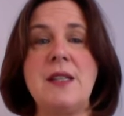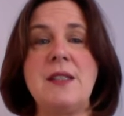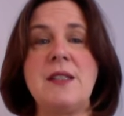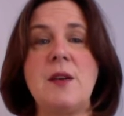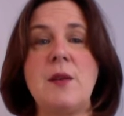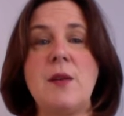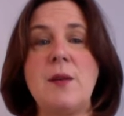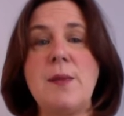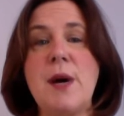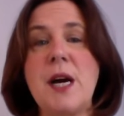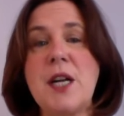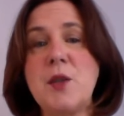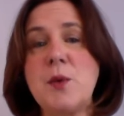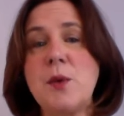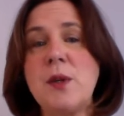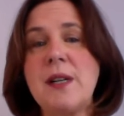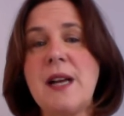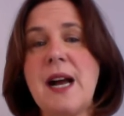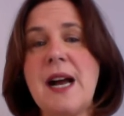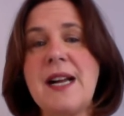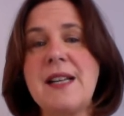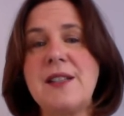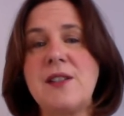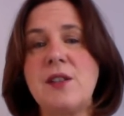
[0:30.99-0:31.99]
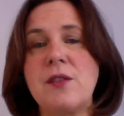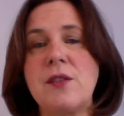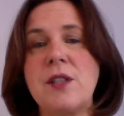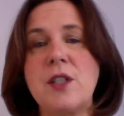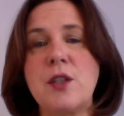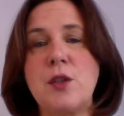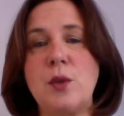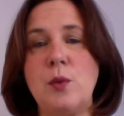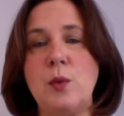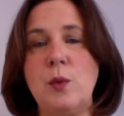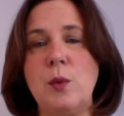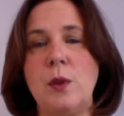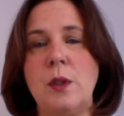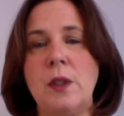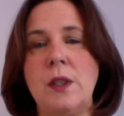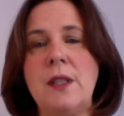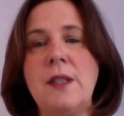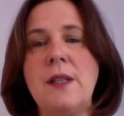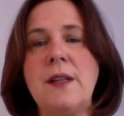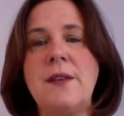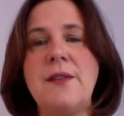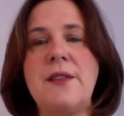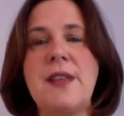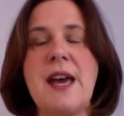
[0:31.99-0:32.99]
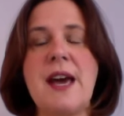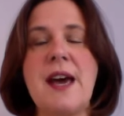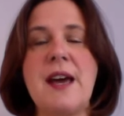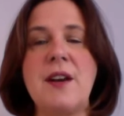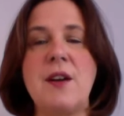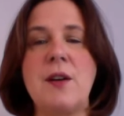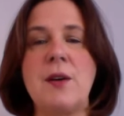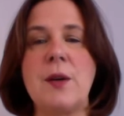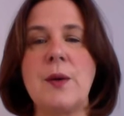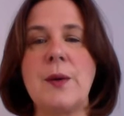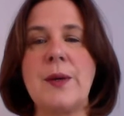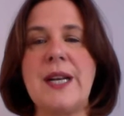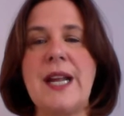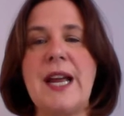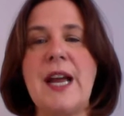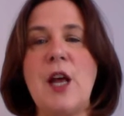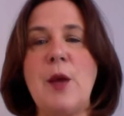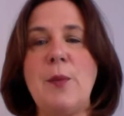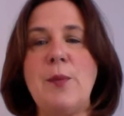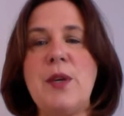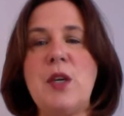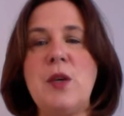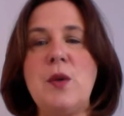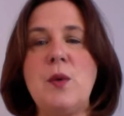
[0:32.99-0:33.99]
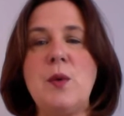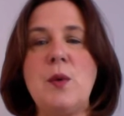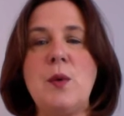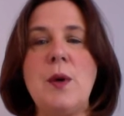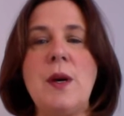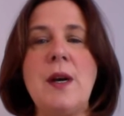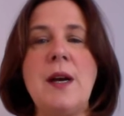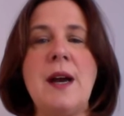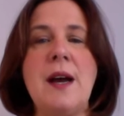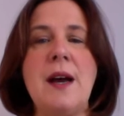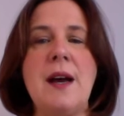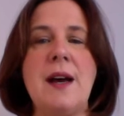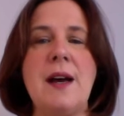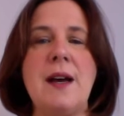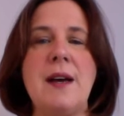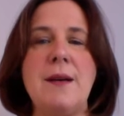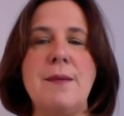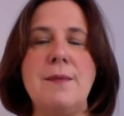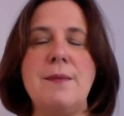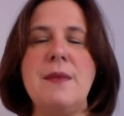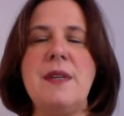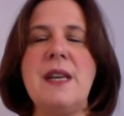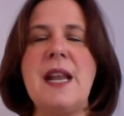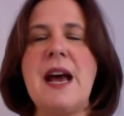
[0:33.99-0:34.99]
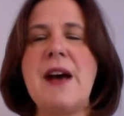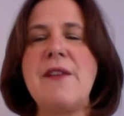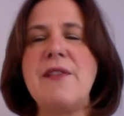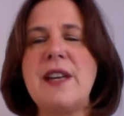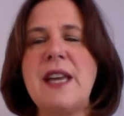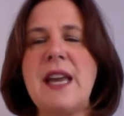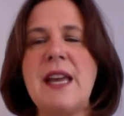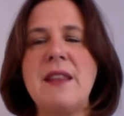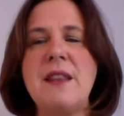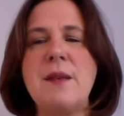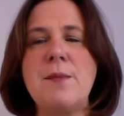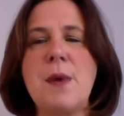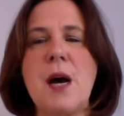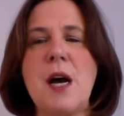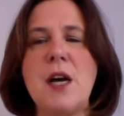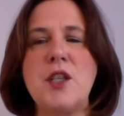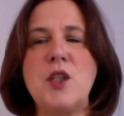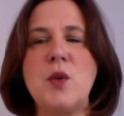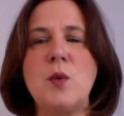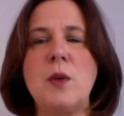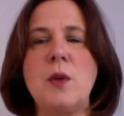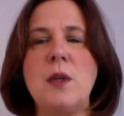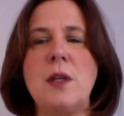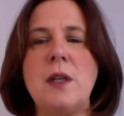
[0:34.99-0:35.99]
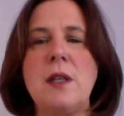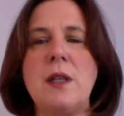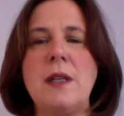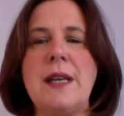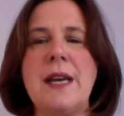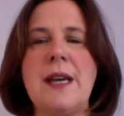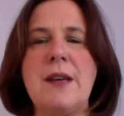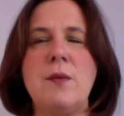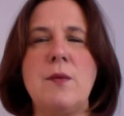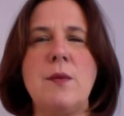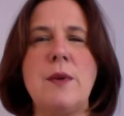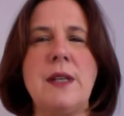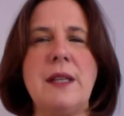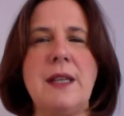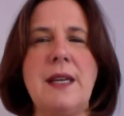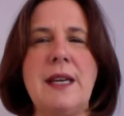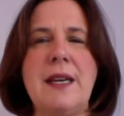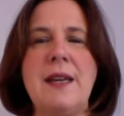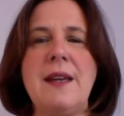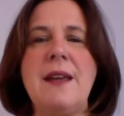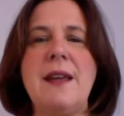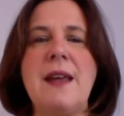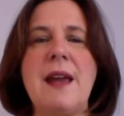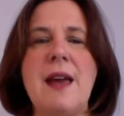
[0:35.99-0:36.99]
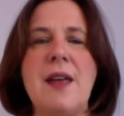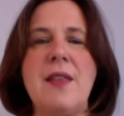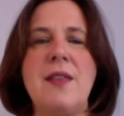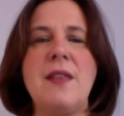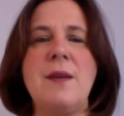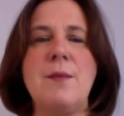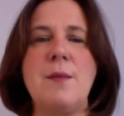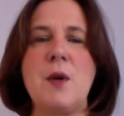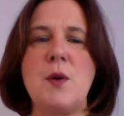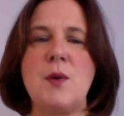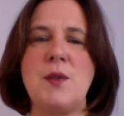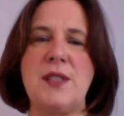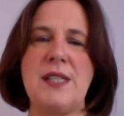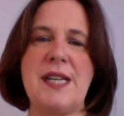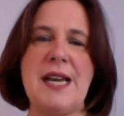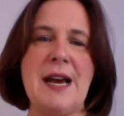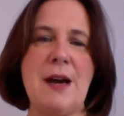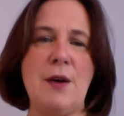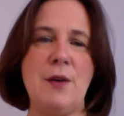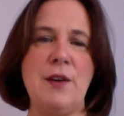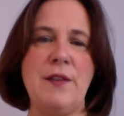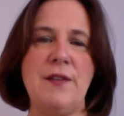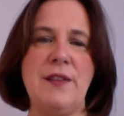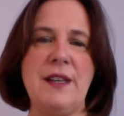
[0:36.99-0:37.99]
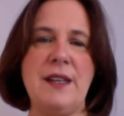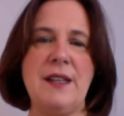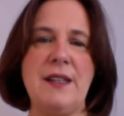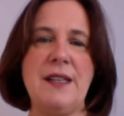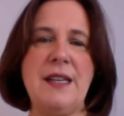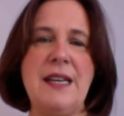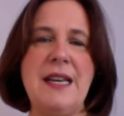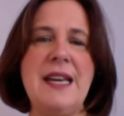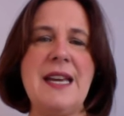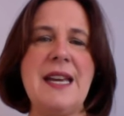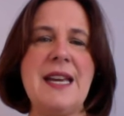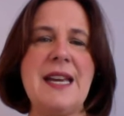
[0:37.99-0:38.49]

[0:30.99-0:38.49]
So the module guides are a tool that are going to help you navigate the module and really get the most out of it.